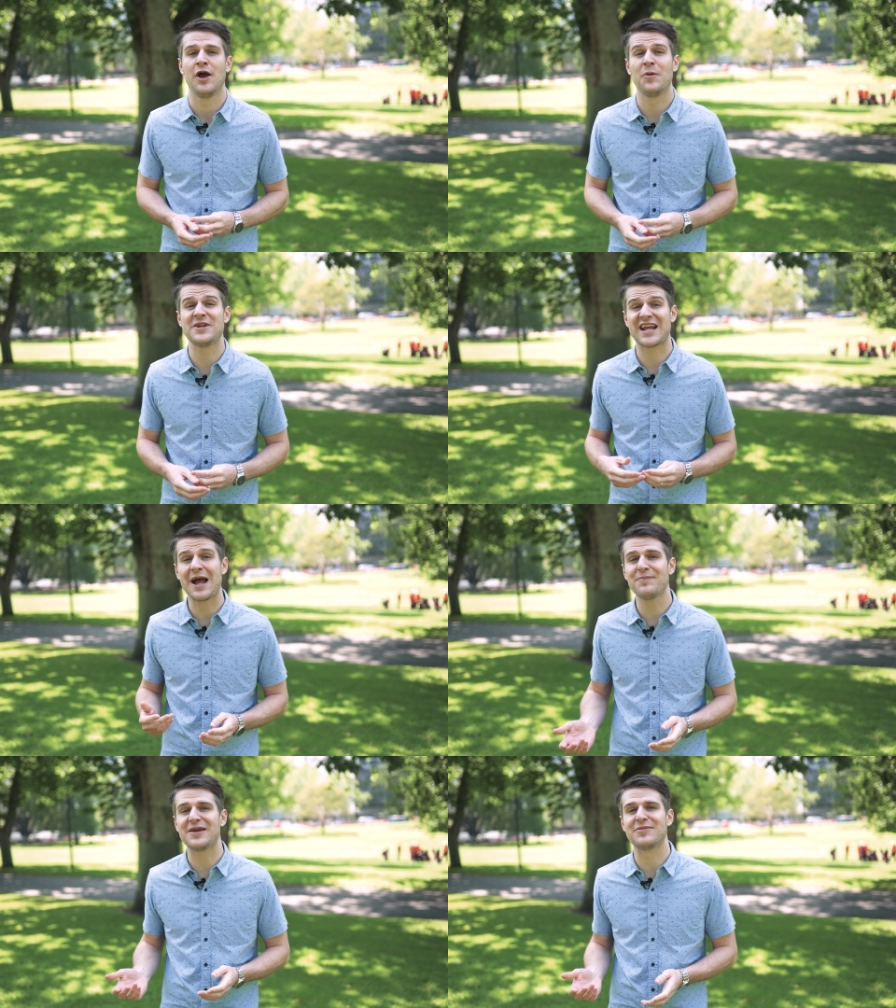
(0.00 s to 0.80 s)
which
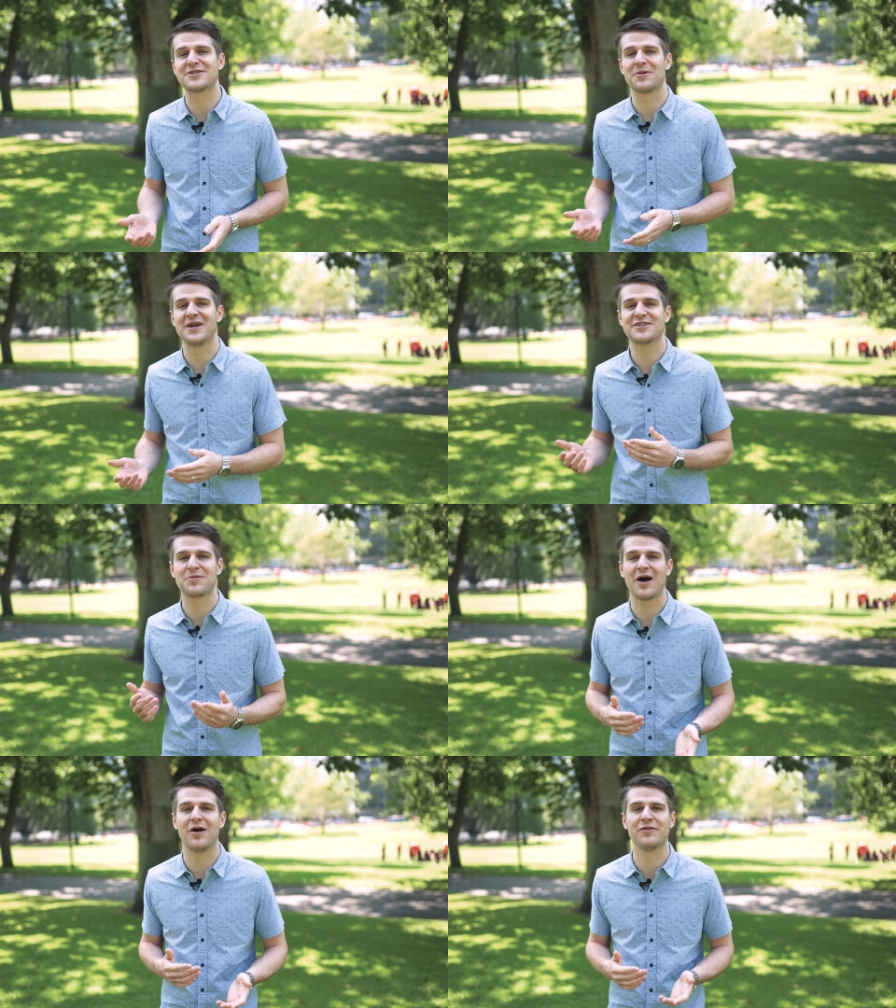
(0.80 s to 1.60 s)
can be between
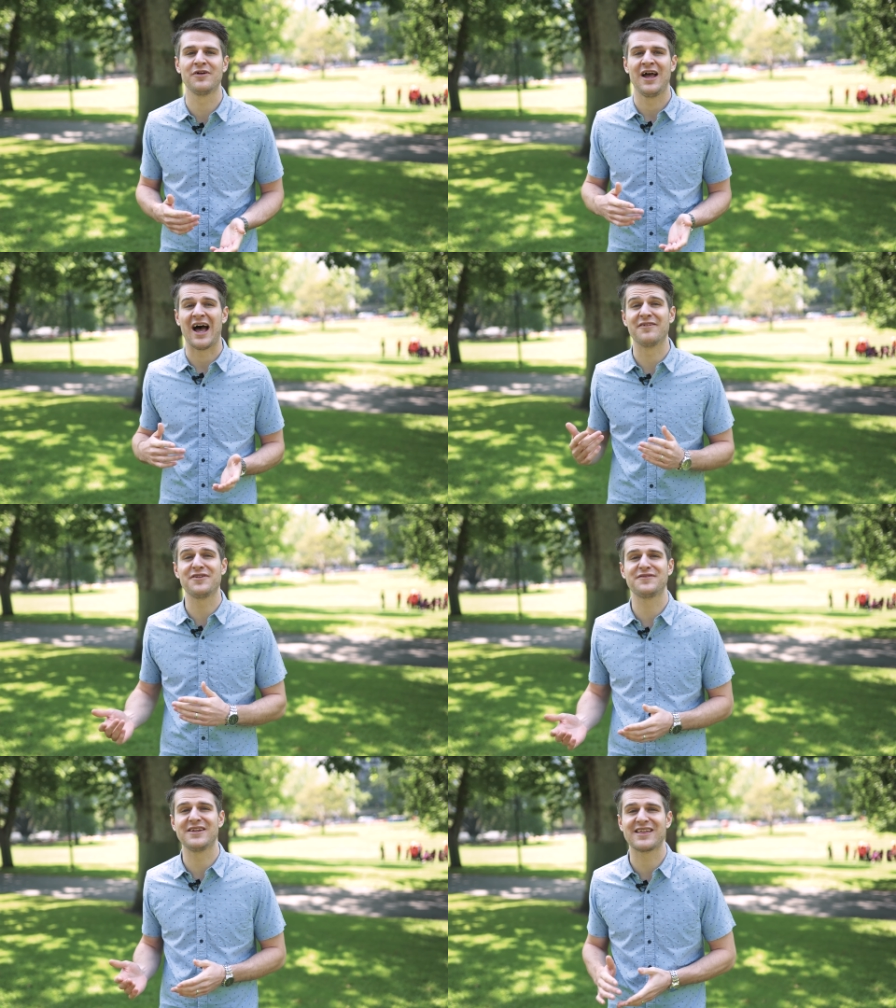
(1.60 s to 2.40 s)
$12,000 and
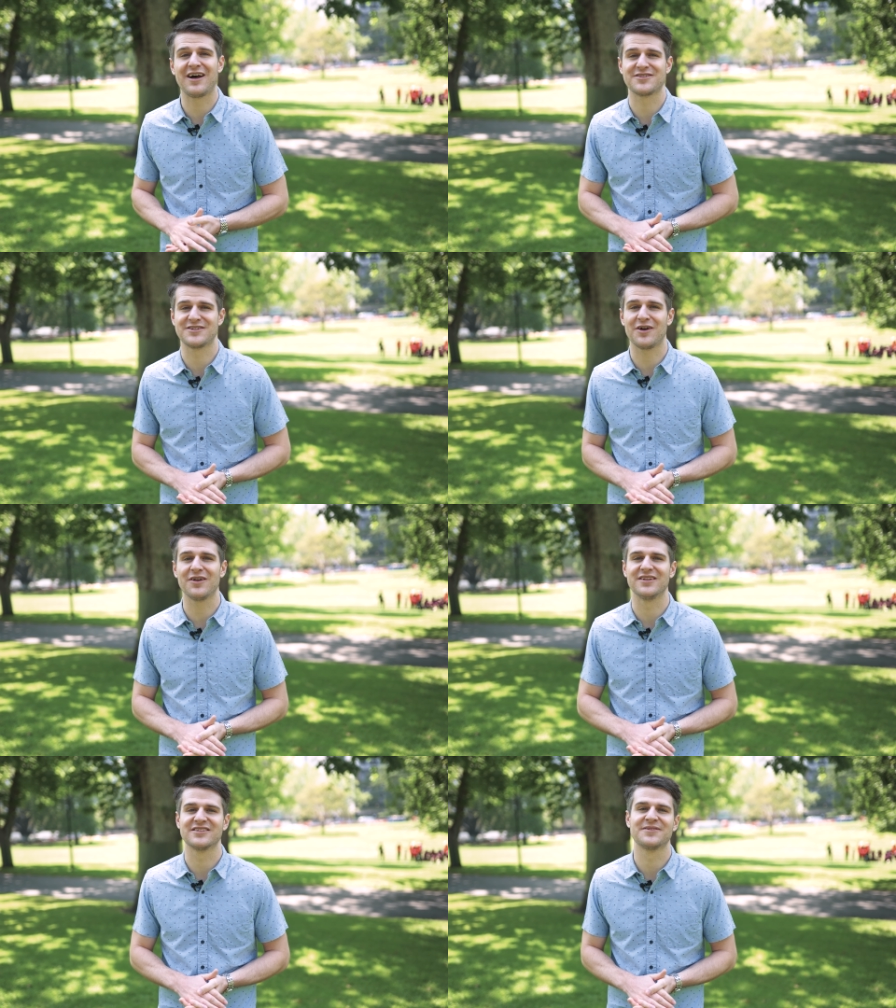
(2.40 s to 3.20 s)
$15,000.